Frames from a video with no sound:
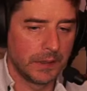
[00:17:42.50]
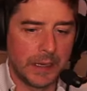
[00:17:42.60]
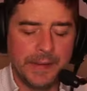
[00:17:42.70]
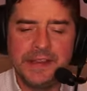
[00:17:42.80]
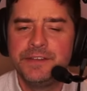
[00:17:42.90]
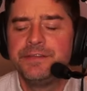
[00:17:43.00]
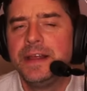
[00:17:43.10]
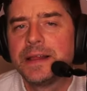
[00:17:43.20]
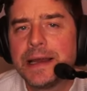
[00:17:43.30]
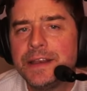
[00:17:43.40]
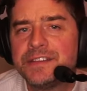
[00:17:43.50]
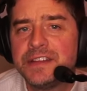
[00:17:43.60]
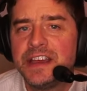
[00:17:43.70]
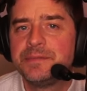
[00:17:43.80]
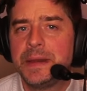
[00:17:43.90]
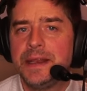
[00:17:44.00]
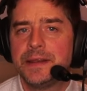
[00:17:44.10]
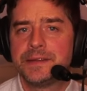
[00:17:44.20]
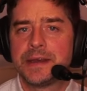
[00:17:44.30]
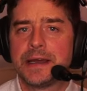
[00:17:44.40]
I mean, you'd feel kind of safe being in
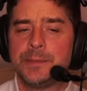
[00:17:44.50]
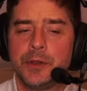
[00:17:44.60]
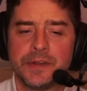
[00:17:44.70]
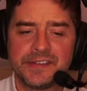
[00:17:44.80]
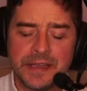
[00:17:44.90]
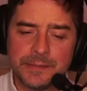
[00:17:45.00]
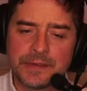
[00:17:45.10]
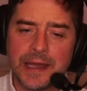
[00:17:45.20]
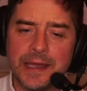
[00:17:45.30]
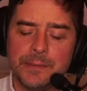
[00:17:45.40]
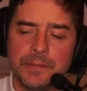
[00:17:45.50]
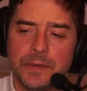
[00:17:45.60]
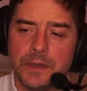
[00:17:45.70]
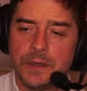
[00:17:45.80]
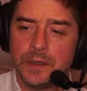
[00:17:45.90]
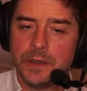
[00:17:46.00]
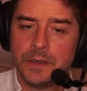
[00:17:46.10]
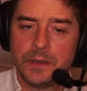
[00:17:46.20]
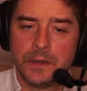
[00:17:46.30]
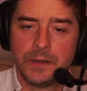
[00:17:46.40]
a tank, but at the same time,
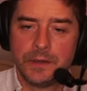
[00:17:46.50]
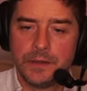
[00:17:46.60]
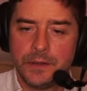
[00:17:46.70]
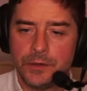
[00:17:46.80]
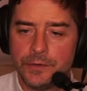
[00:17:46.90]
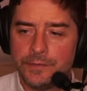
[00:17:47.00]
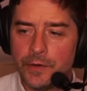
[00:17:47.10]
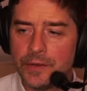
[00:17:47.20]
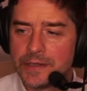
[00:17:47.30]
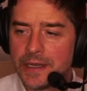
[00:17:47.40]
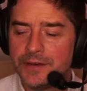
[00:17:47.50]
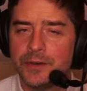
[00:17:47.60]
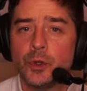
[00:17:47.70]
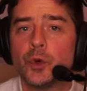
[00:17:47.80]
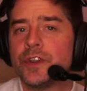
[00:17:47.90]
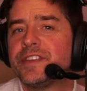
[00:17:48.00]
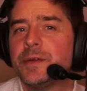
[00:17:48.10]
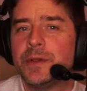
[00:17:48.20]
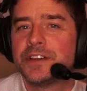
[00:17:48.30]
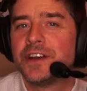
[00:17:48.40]
you're a very kind of
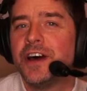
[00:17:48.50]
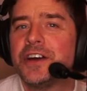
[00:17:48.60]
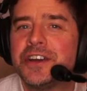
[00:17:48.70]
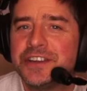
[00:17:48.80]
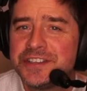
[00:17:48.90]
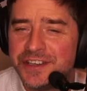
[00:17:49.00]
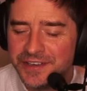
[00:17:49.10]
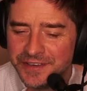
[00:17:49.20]
noticeable target.